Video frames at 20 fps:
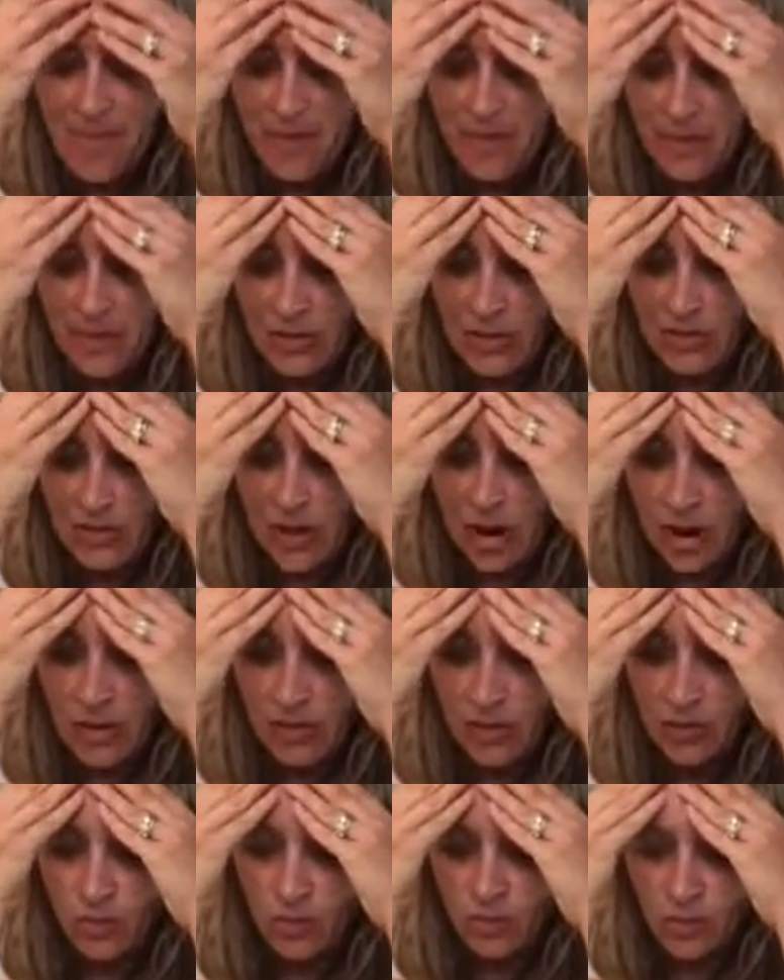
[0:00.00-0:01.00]
me just talk
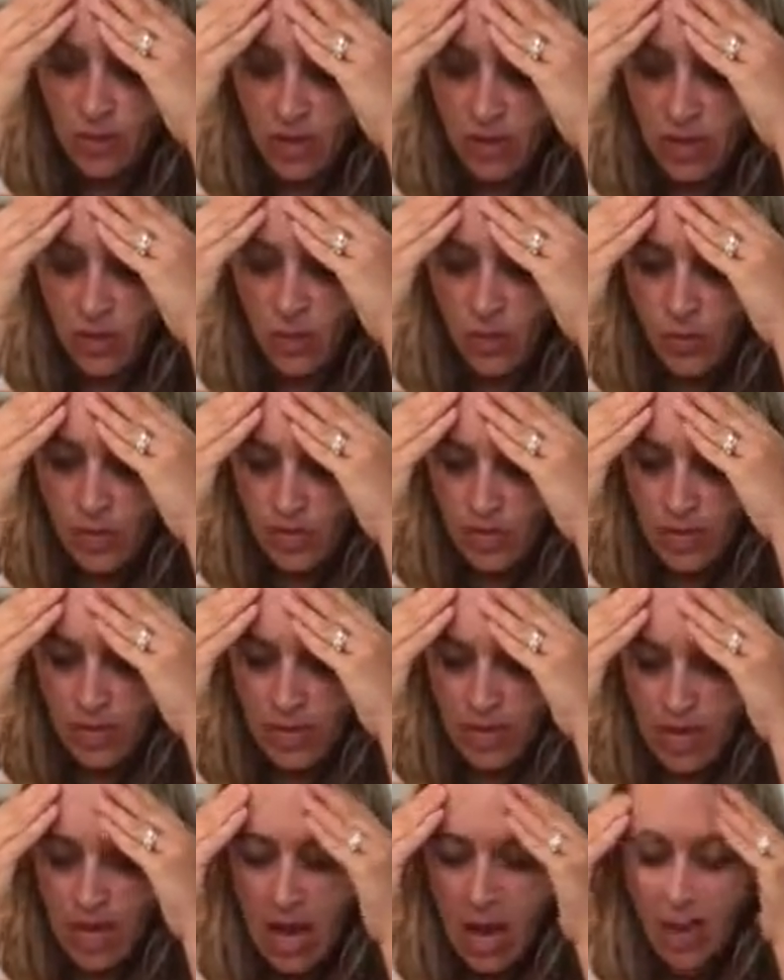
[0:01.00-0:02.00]
to you really
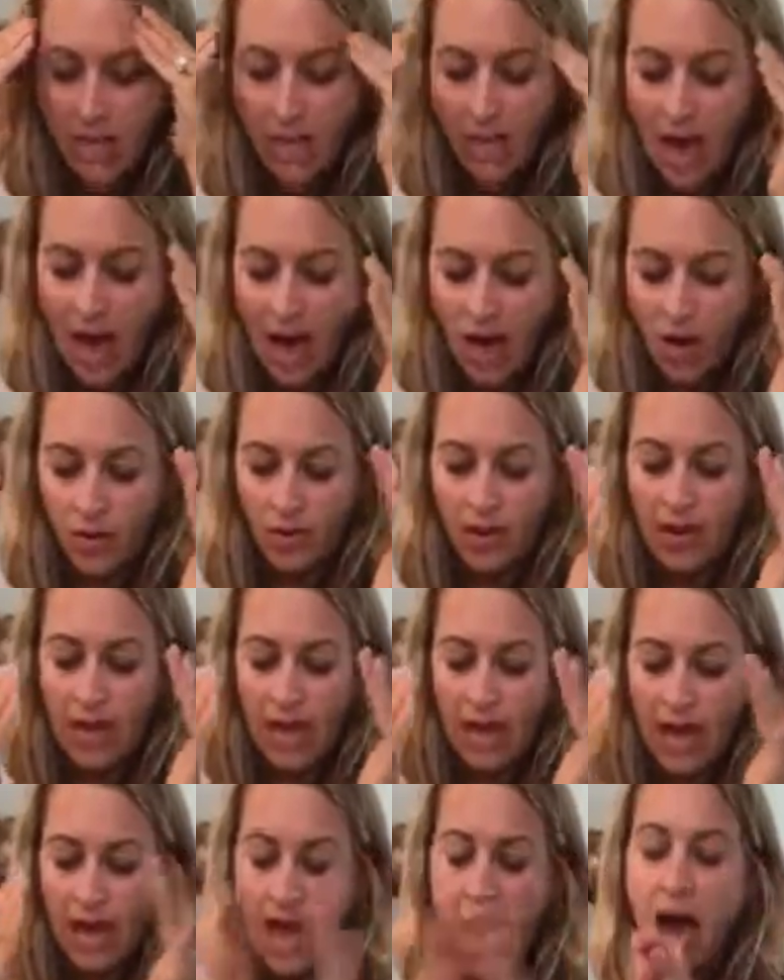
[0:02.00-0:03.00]
quickly about
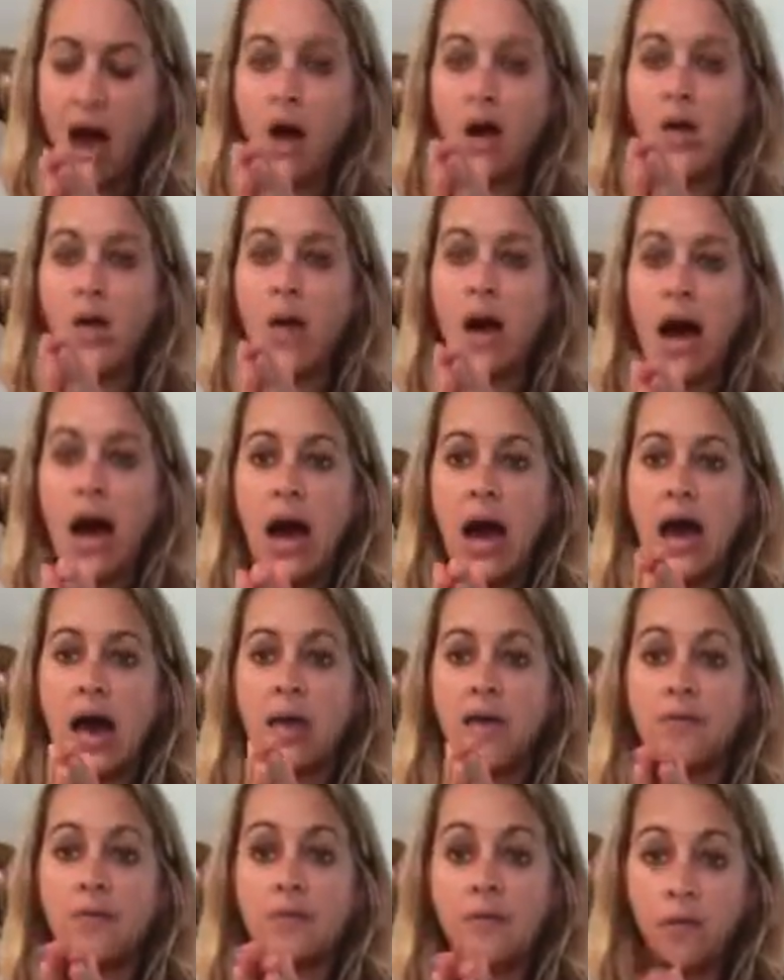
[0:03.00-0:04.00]
how
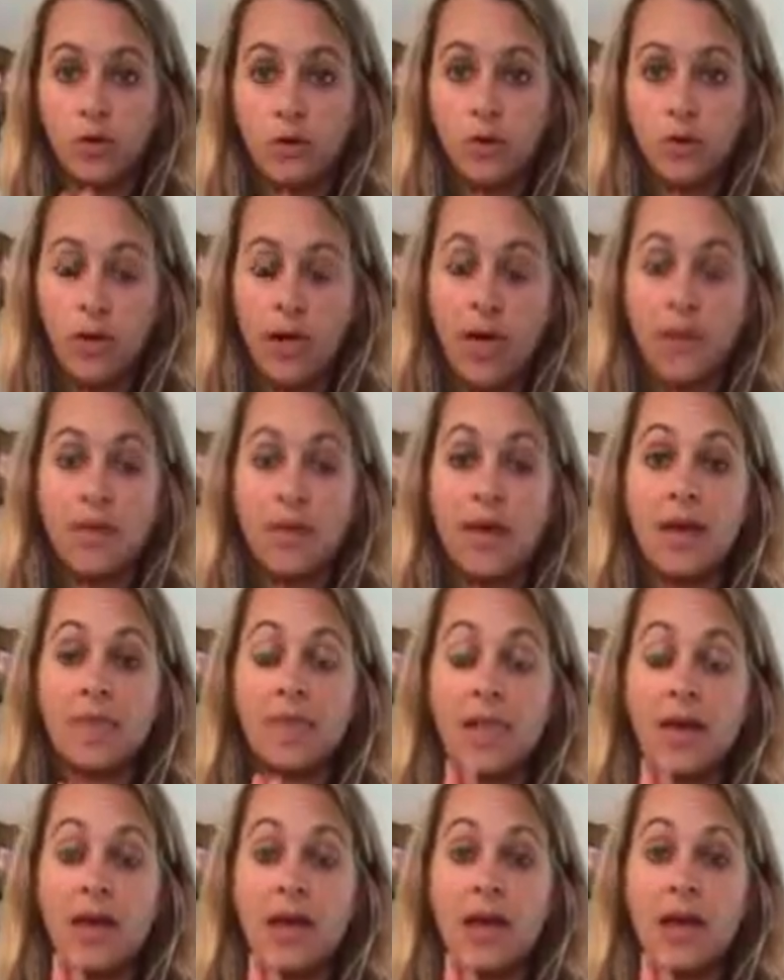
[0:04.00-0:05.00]
I food prep,
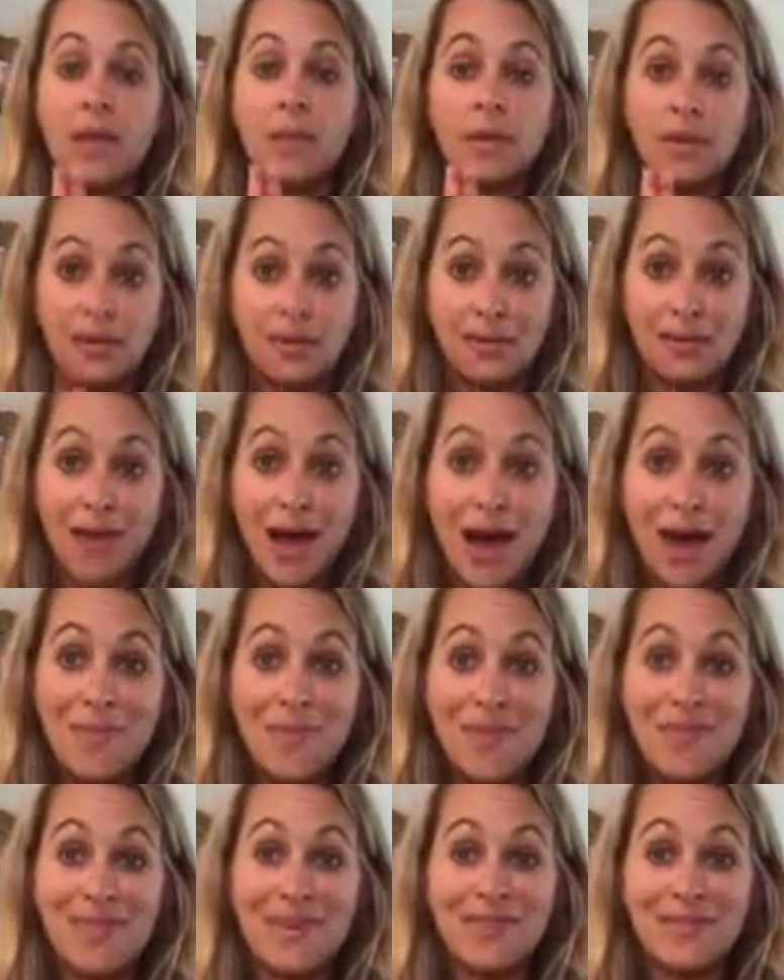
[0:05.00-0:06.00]
and then I'm going to
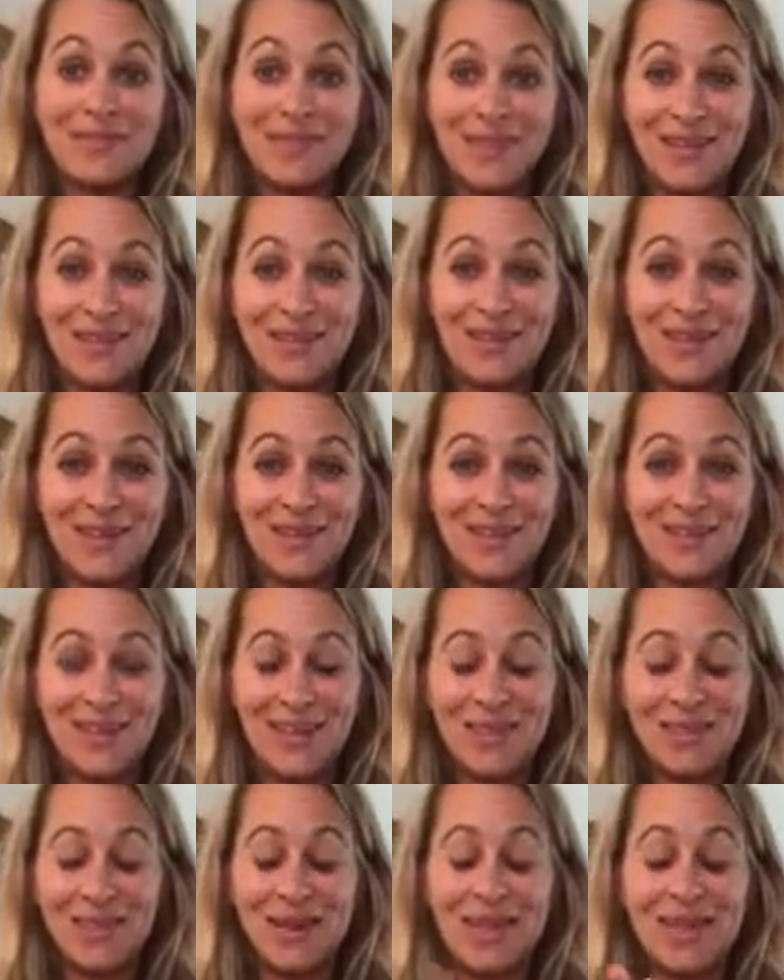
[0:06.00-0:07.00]
stop, and then I'll see you tomorrow on
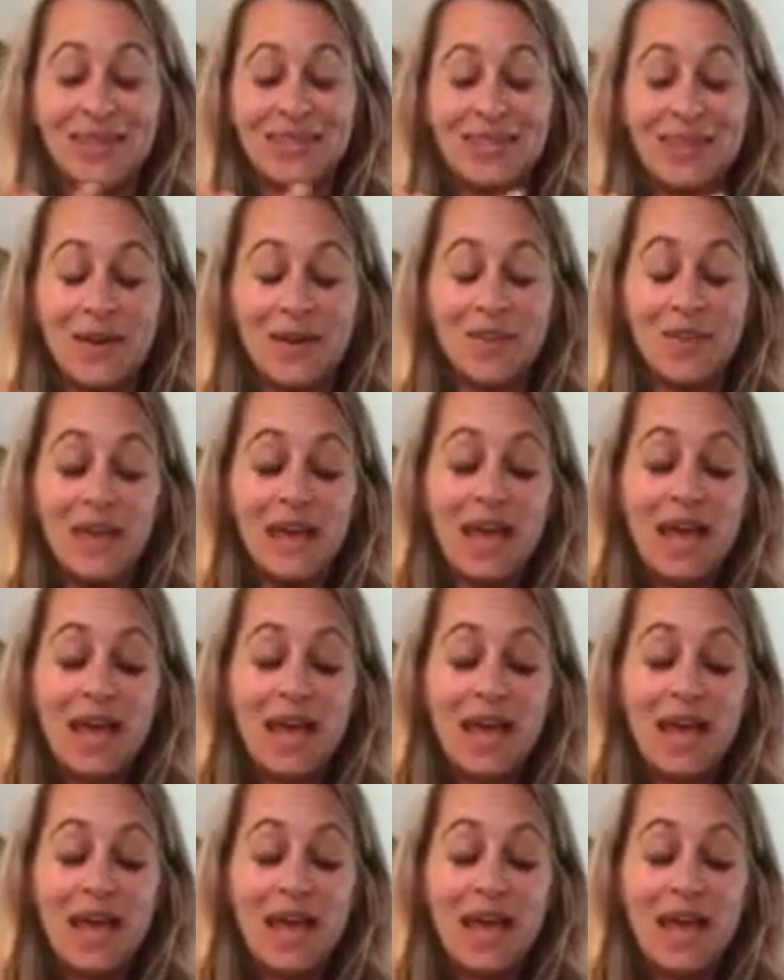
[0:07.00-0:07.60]
day 3. So,